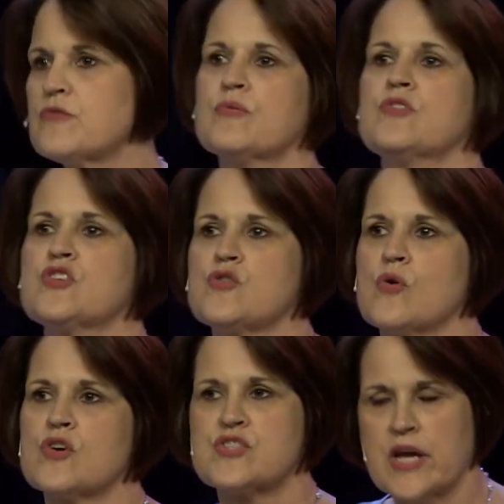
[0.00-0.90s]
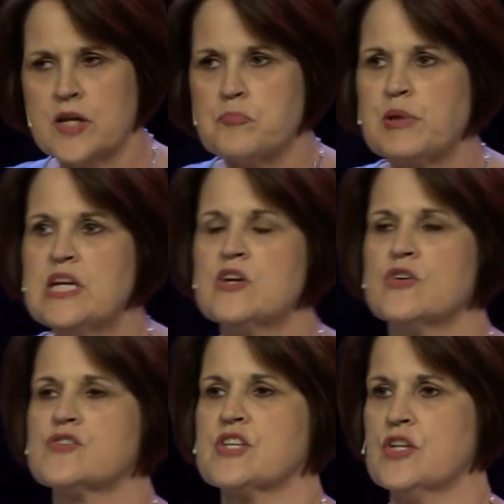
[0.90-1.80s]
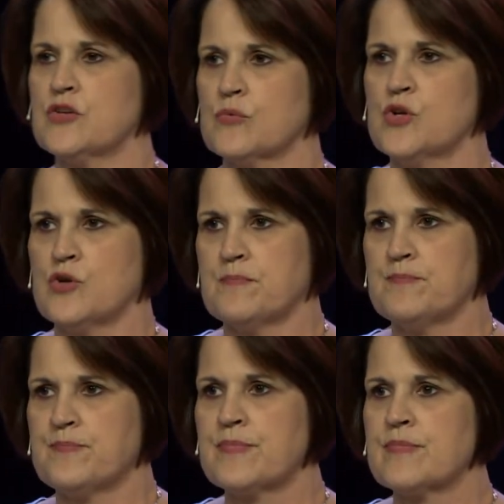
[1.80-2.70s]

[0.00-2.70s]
through the doors, and appears in the room.